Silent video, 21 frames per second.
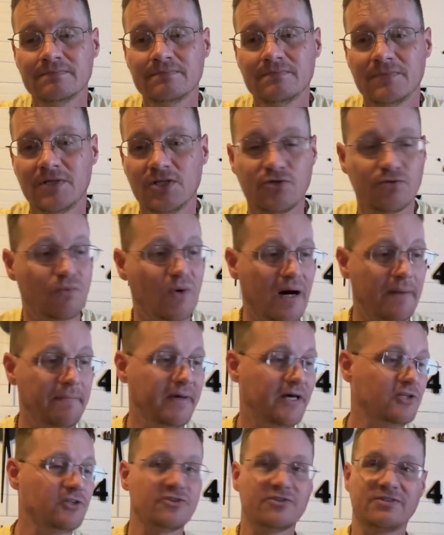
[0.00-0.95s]
This is why
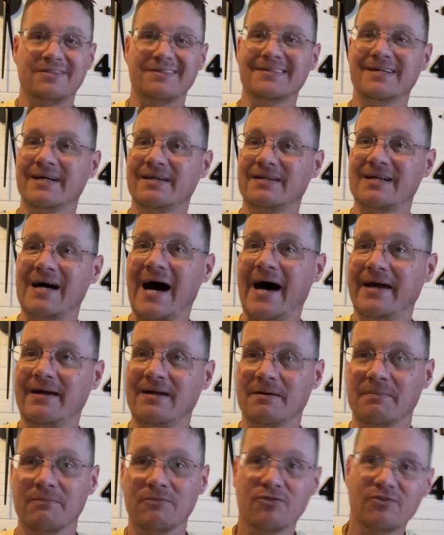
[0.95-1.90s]
men just collect
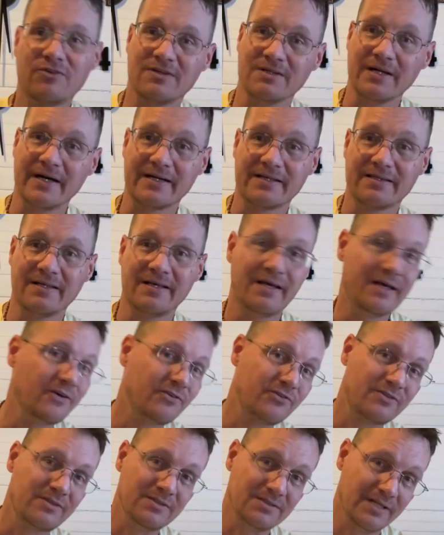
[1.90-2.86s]
items, collect
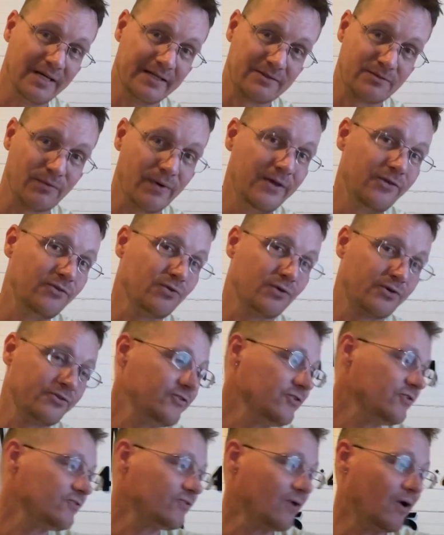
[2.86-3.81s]
things, collect
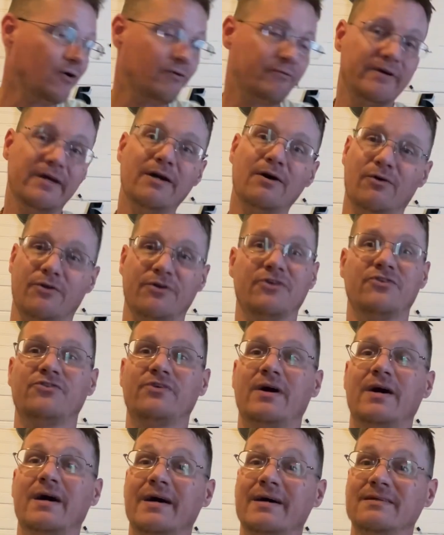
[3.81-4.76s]
resources over here on the
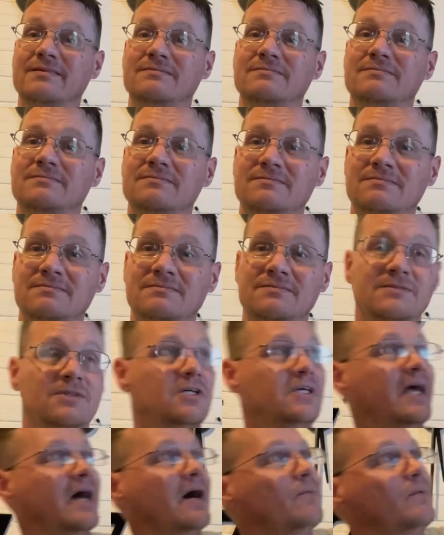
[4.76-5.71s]
side.
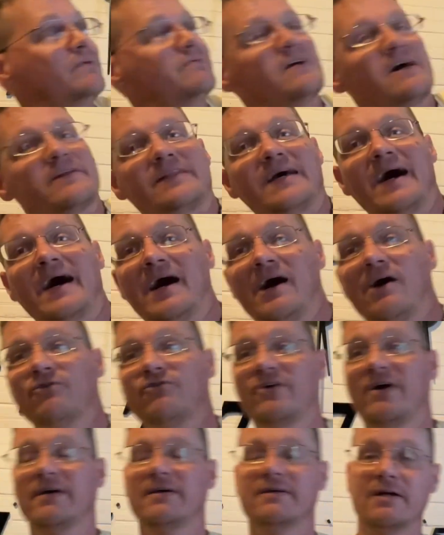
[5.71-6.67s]
Yeah, we've got that
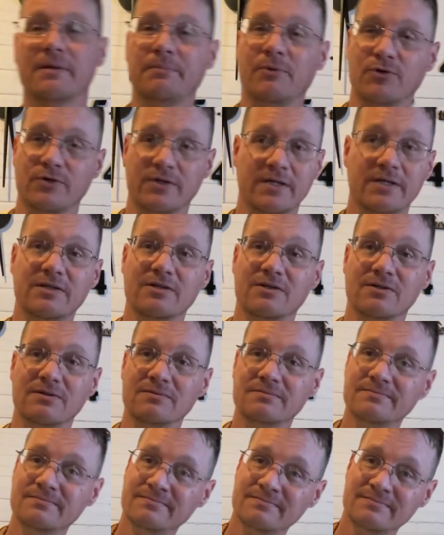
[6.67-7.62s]
house hanging up on the hill,
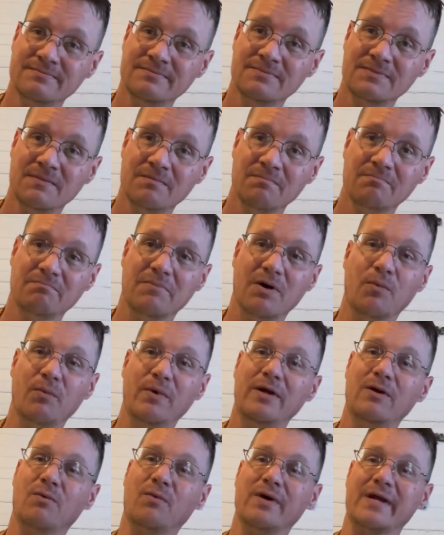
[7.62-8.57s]
but
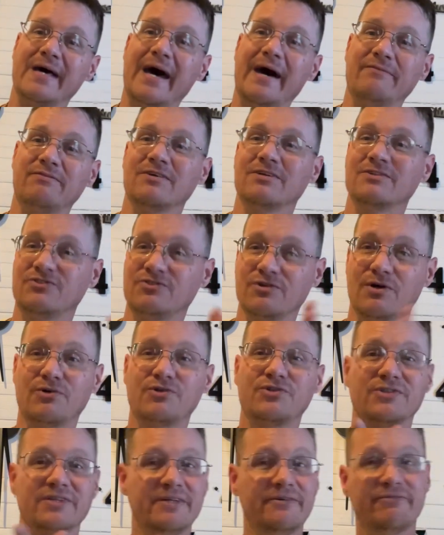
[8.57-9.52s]
we don't want to have to
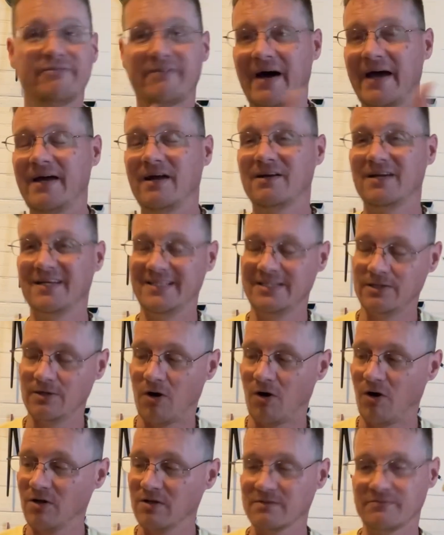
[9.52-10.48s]
socially fight
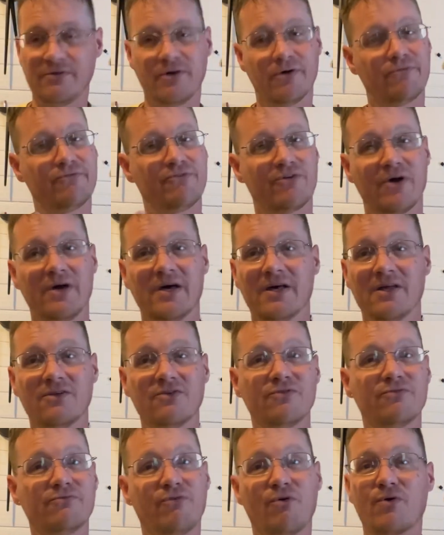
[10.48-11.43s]
all of your
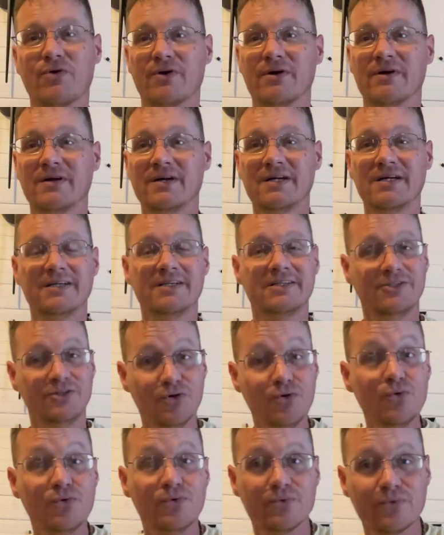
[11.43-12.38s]
friends for
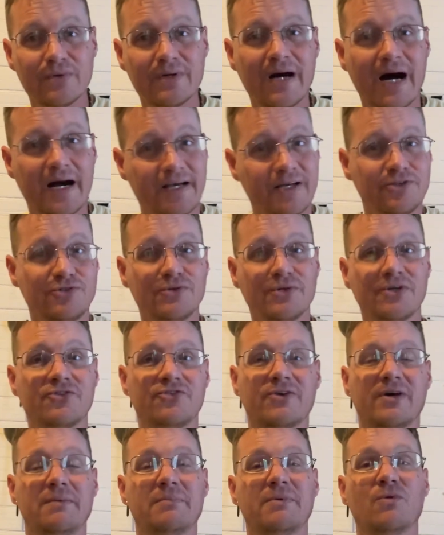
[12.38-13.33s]
you, I guess you could
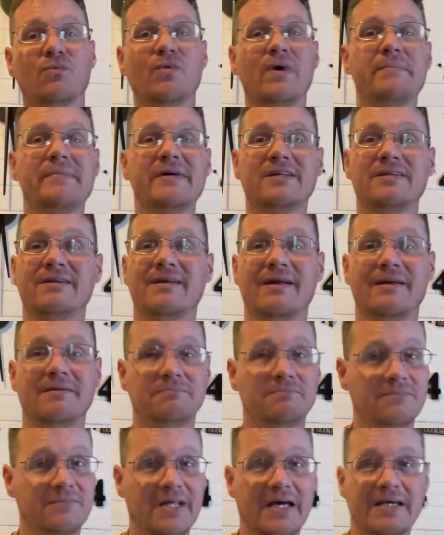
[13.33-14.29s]
say. But women,
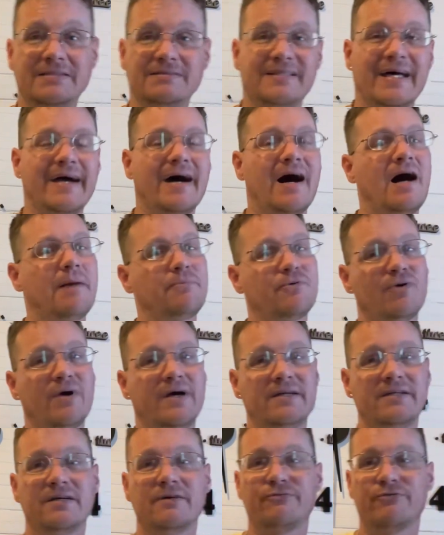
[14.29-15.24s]
they, they
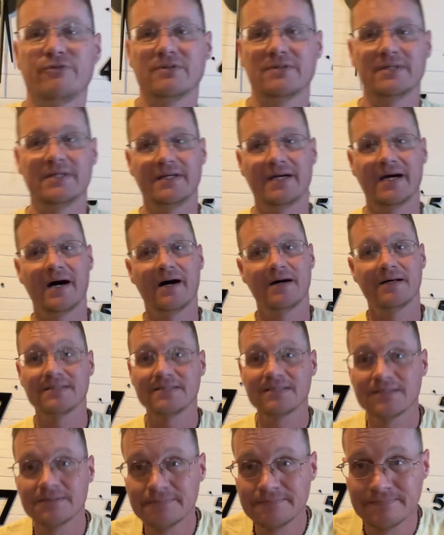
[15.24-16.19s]
operate differently,
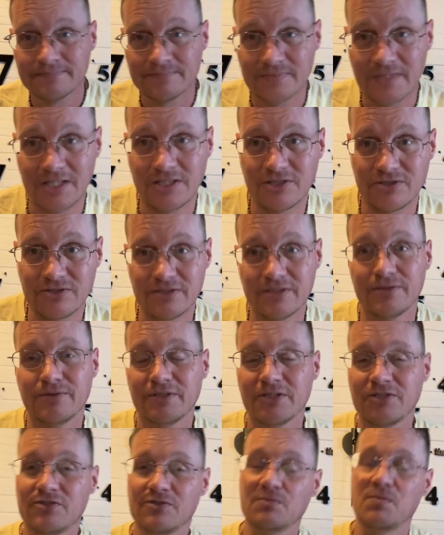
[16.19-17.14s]
guys. They just do.
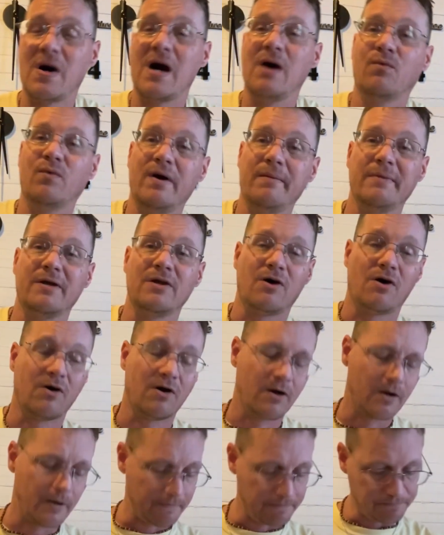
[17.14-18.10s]
This is why women
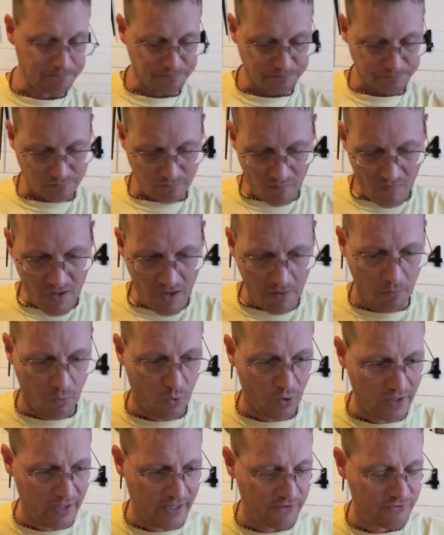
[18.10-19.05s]
are
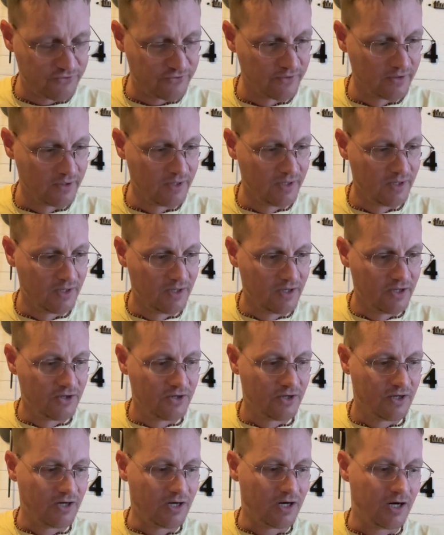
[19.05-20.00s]
more or less
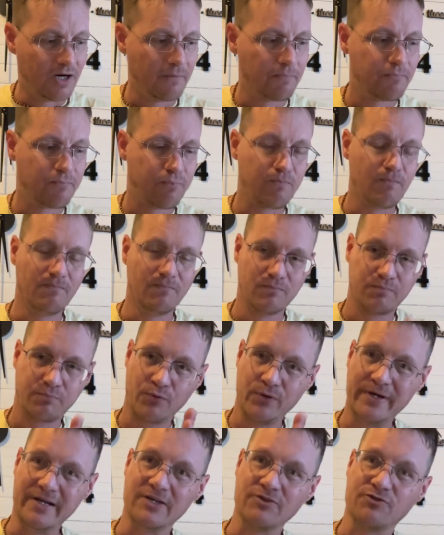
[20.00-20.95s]
uh,
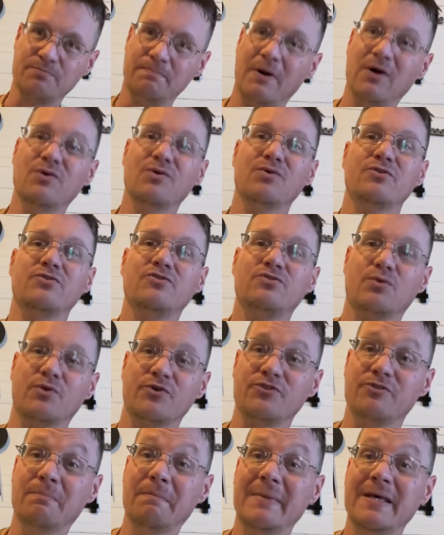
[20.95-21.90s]
predisposed
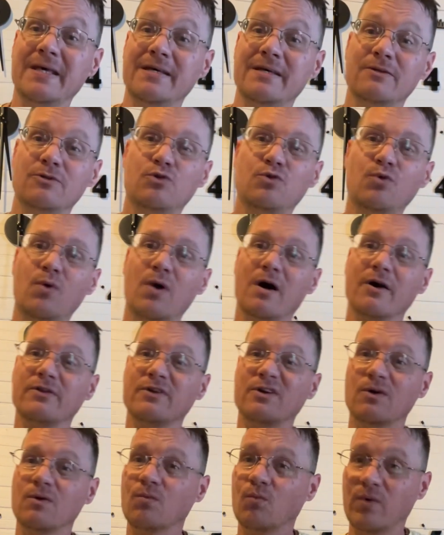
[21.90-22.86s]
towards men who
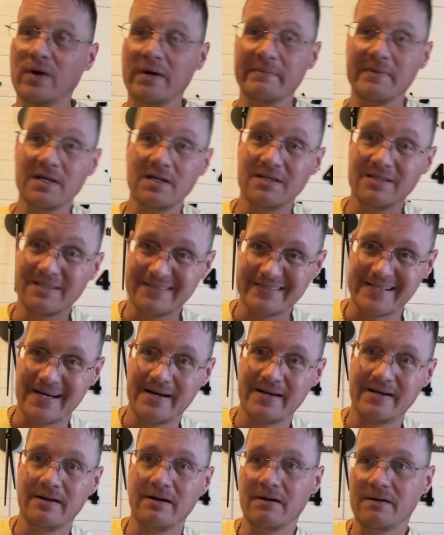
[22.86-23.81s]
other women
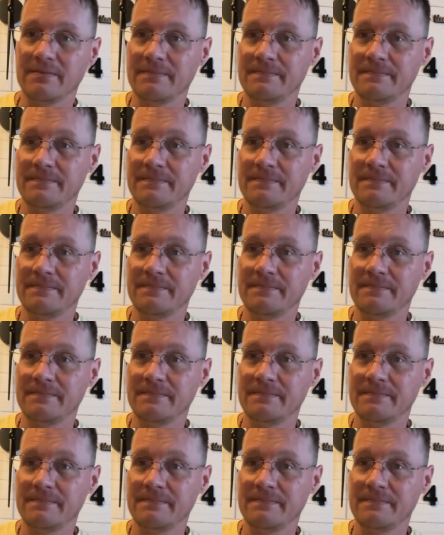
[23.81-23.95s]
desire.